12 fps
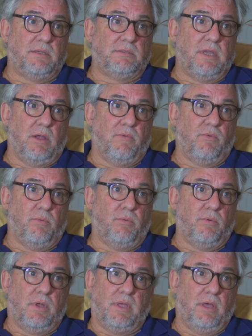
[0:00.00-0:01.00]
care
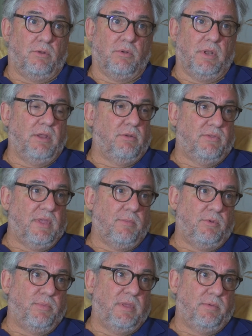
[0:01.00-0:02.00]
for elderly or
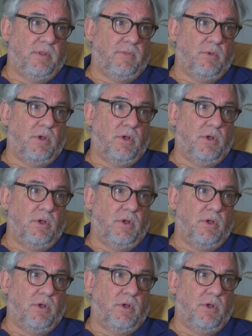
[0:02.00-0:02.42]
disabled people in their